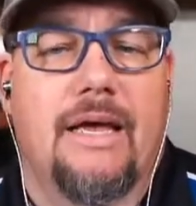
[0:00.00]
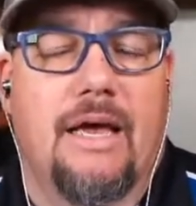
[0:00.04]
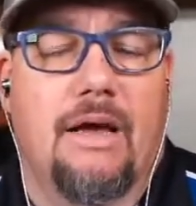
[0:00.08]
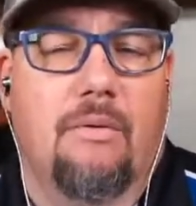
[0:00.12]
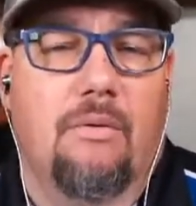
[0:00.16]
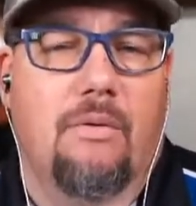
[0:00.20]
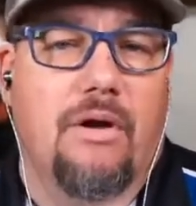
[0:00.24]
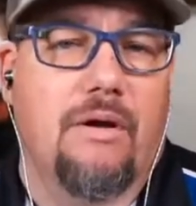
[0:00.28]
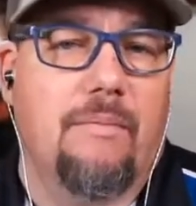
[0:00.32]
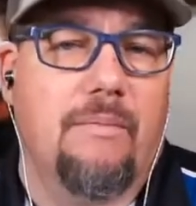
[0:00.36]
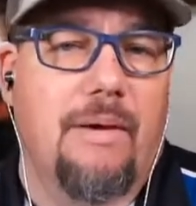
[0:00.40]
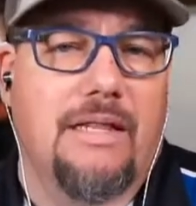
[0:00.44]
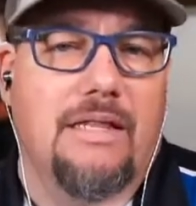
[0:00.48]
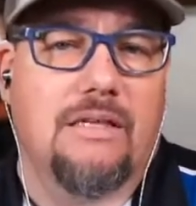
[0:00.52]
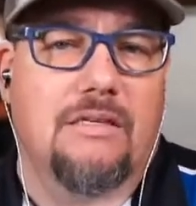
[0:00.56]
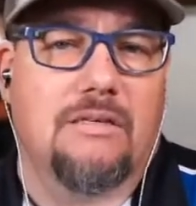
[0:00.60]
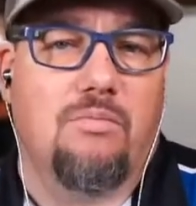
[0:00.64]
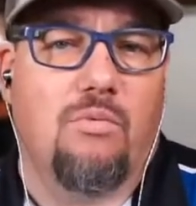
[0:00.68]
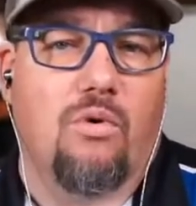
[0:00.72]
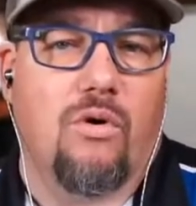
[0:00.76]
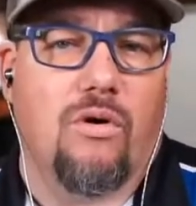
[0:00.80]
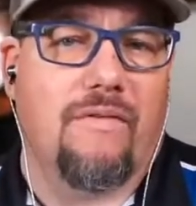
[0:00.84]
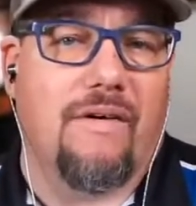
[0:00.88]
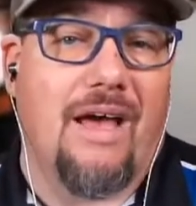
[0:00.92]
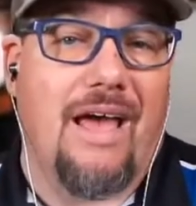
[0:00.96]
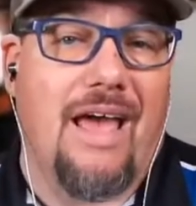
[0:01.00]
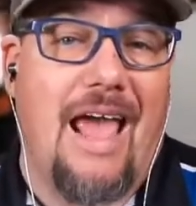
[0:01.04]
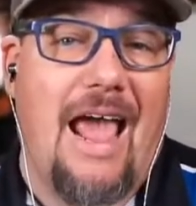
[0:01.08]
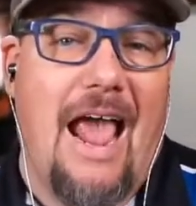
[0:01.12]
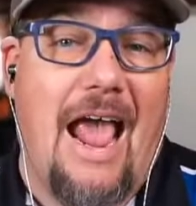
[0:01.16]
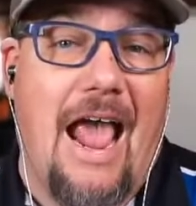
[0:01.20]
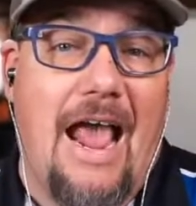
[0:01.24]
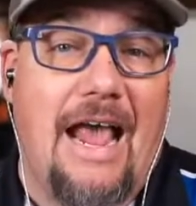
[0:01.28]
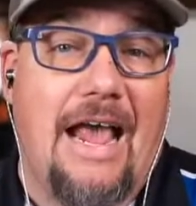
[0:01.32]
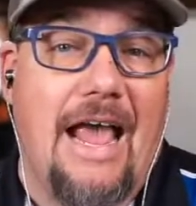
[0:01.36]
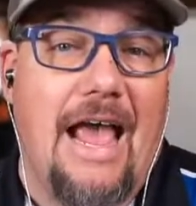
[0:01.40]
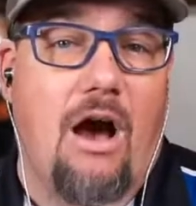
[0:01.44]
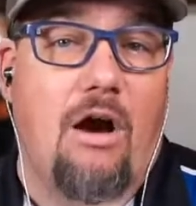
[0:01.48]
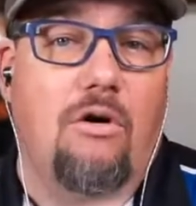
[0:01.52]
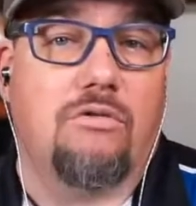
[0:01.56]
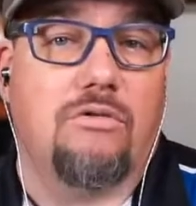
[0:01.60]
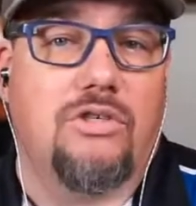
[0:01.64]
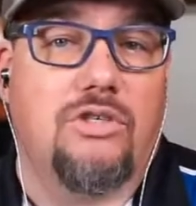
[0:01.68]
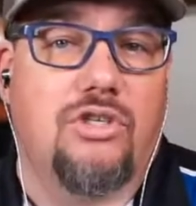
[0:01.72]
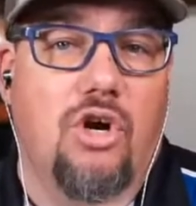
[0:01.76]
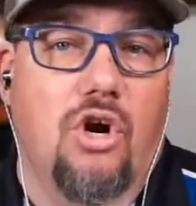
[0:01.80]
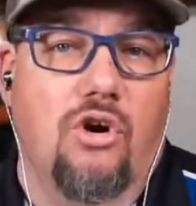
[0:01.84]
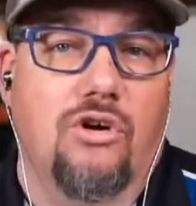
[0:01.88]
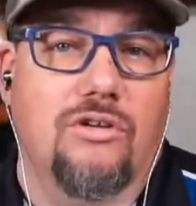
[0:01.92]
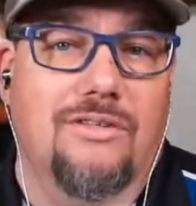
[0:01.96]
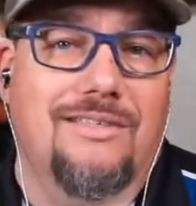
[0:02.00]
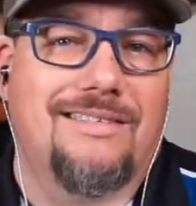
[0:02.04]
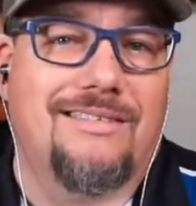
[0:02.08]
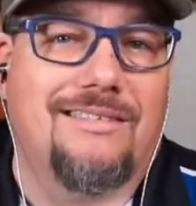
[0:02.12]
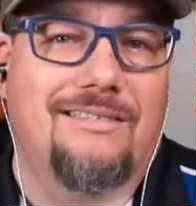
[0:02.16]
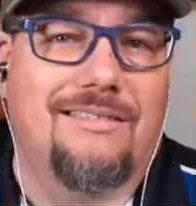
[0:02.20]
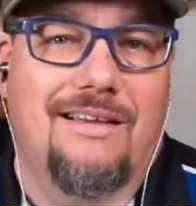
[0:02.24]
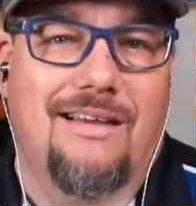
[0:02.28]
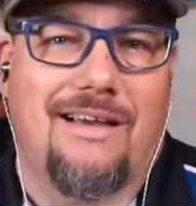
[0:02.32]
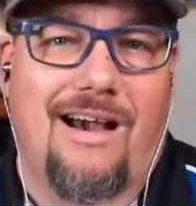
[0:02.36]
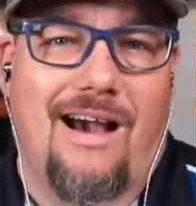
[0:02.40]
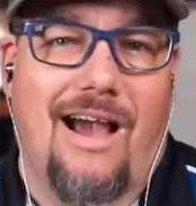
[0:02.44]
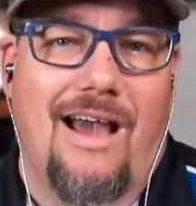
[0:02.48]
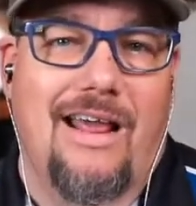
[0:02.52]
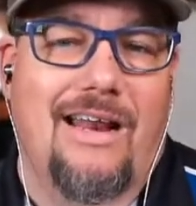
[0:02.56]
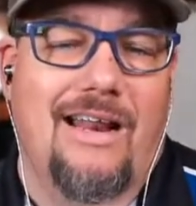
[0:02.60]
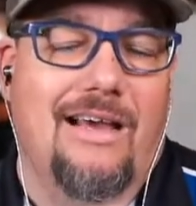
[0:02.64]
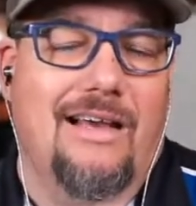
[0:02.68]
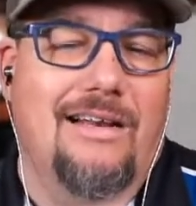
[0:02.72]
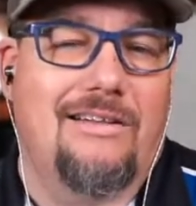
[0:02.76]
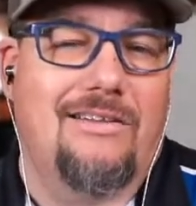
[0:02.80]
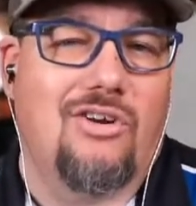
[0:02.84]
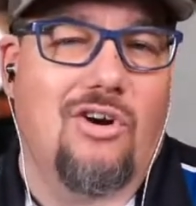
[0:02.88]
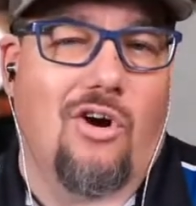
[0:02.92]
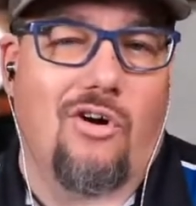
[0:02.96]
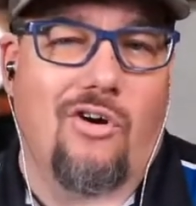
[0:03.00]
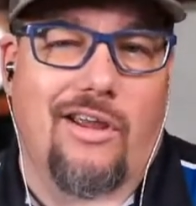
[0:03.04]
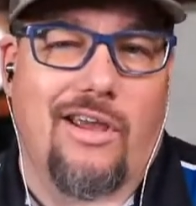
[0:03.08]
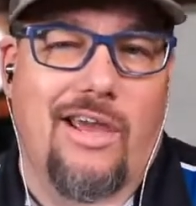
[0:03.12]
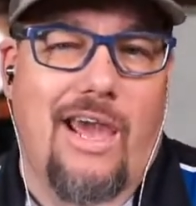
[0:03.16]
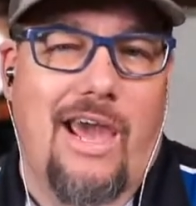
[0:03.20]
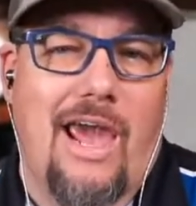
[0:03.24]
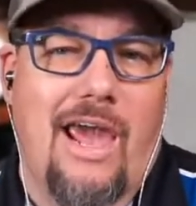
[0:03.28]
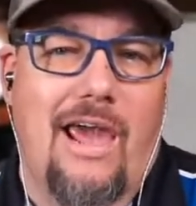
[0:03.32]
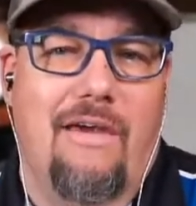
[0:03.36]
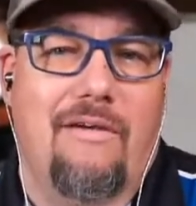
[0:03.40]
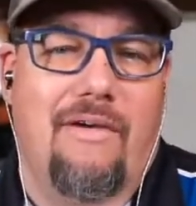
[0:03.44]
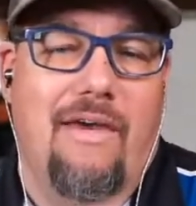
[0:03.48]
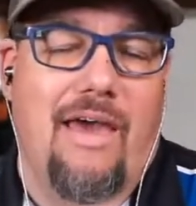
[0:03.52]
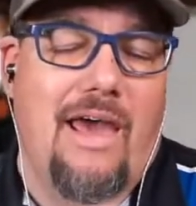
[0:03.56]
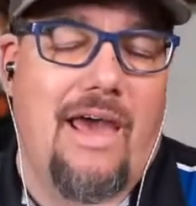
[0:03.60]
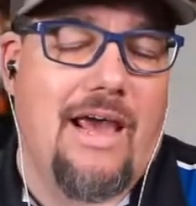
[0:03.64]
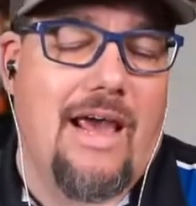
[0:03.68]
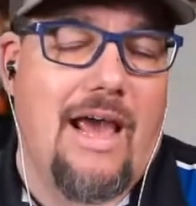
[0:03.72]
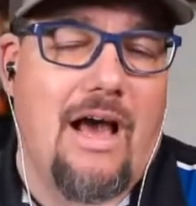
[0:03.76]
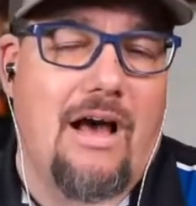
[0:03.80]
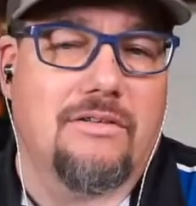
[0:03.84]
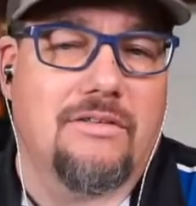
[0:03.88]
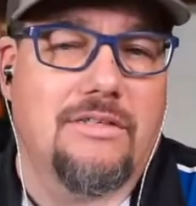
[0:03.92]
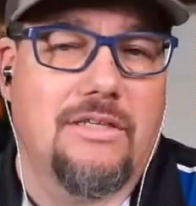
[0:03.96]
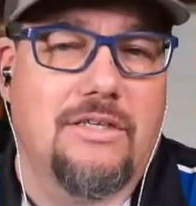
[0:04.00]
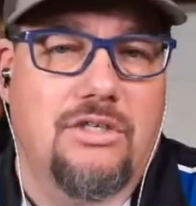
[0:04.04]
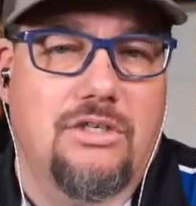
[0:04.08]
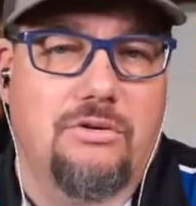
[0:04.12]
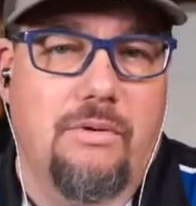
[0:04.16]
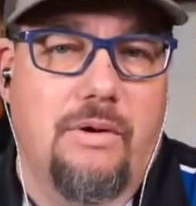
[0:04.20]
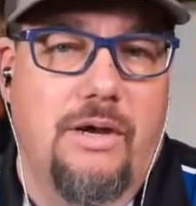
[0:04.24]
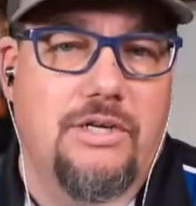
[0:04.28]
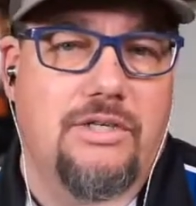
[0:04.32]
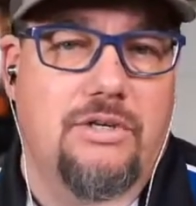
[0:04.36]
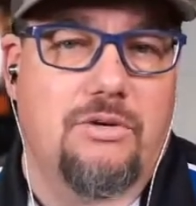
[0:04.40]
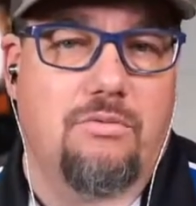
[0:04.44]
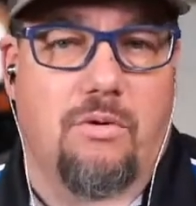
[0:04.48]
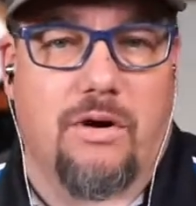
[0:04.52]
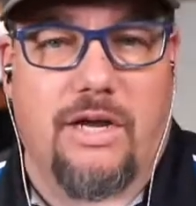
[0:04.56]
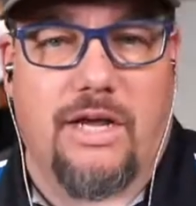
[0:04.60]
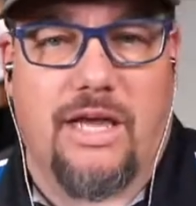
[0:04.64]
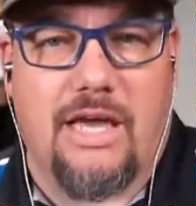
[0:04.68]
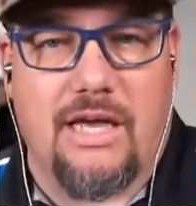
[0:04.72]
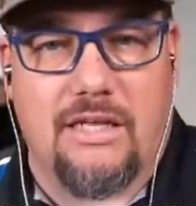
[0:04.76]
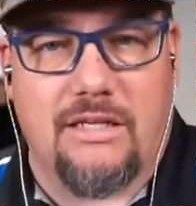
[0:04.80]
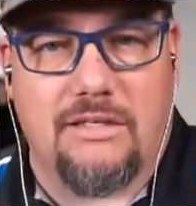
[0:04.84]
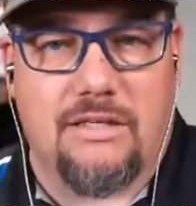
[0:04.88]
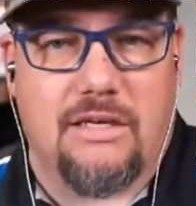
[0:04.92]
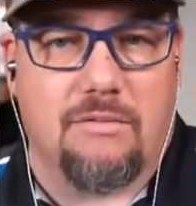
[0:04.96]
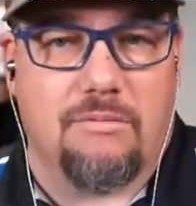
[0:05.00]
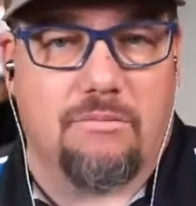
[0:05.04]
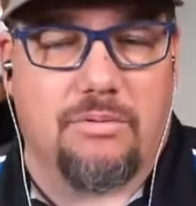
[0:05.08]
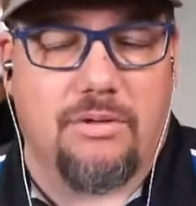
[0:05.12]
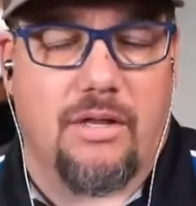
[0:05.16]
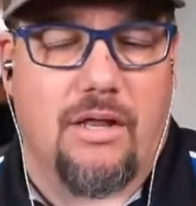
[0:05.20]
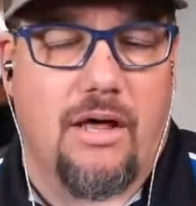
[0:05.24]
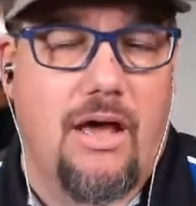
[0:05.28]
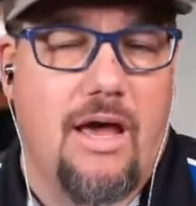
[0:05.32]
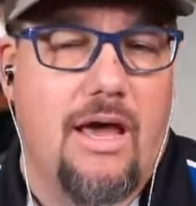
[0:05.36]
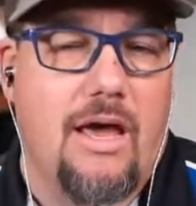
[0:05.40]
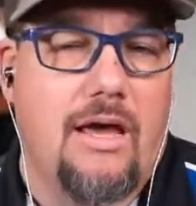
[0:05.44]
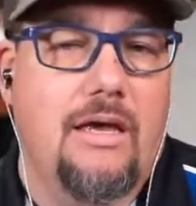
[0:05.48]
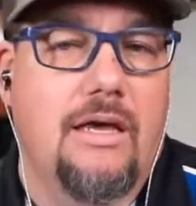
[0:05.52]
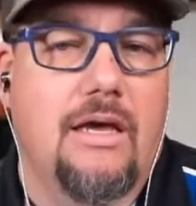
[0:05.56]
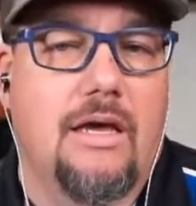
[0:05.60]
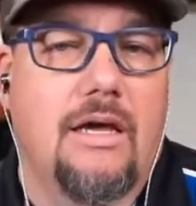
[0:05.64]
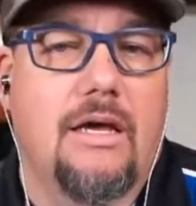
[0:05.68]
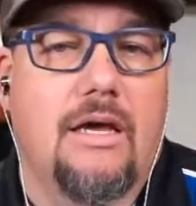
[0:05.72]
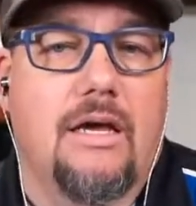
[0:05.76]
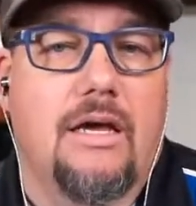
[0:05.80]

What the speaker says: and we're going to make this more of a hangout darts kind of dart cave hangout situation where kids can play